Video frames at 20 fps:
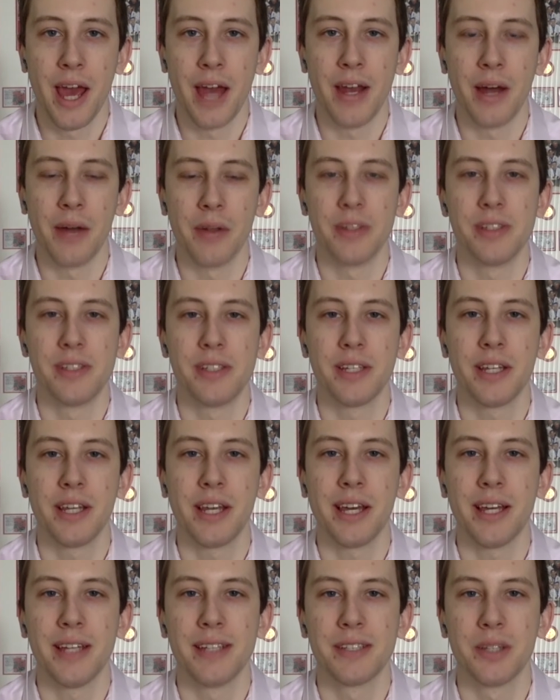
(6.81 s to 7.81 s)
And now the
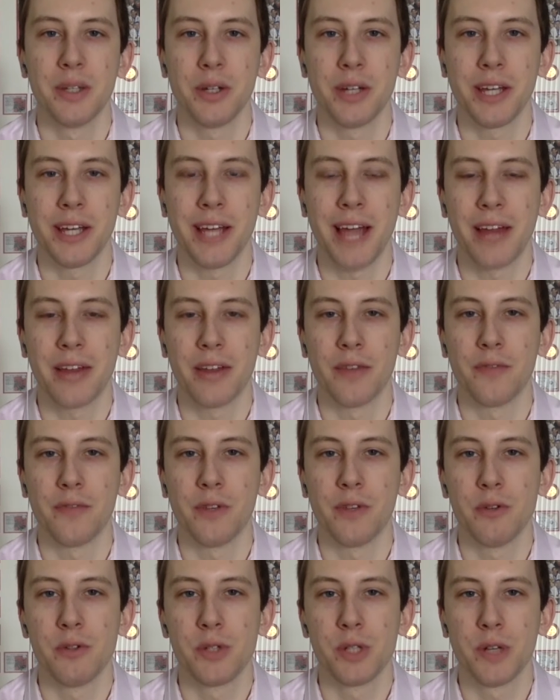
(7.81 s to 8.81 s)
city is looking at the
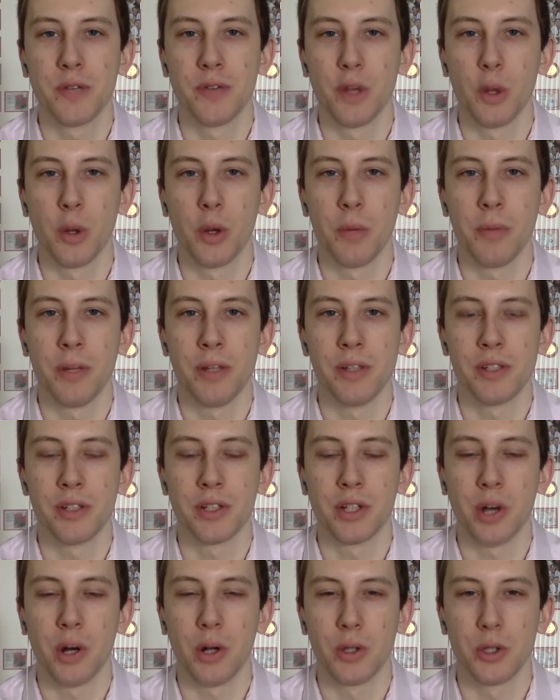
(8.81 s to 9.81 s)
future of the
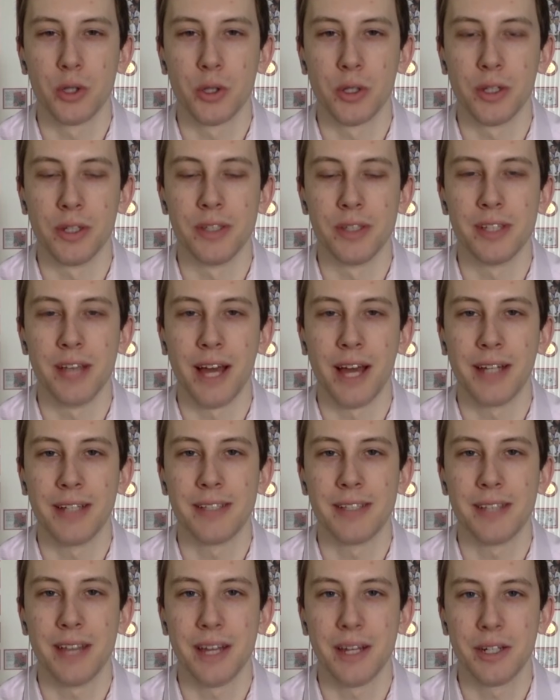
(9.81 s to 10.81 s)
Lloydminster Cultural and
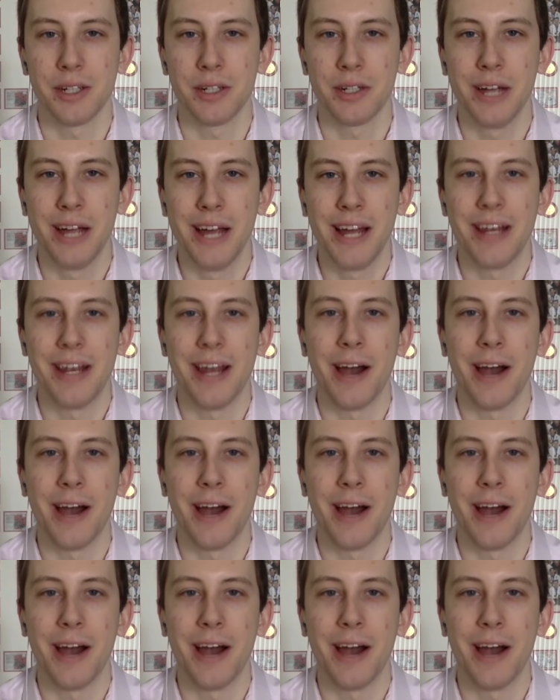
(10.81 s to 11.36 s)
Science Center,